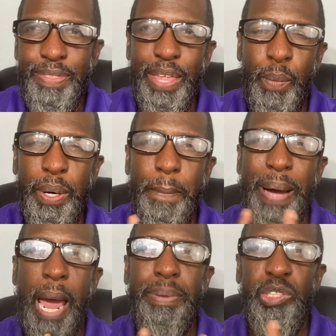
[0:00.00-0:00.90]
that when the
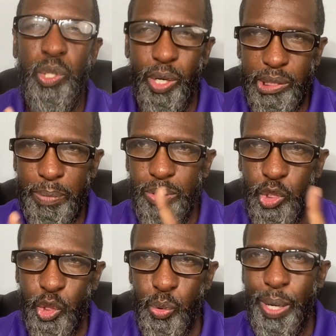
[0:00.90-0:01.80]
Bible talks about
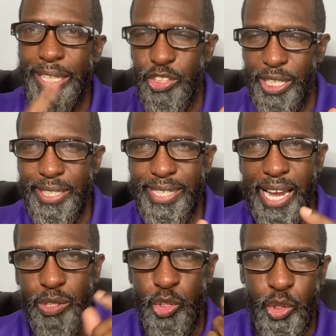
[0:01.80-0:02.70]
Jew and
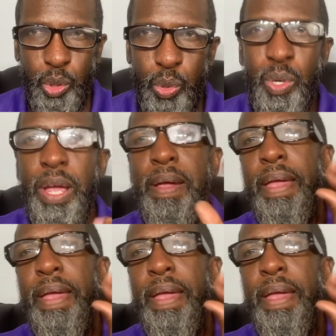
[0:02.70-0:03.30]
Gentile, Jew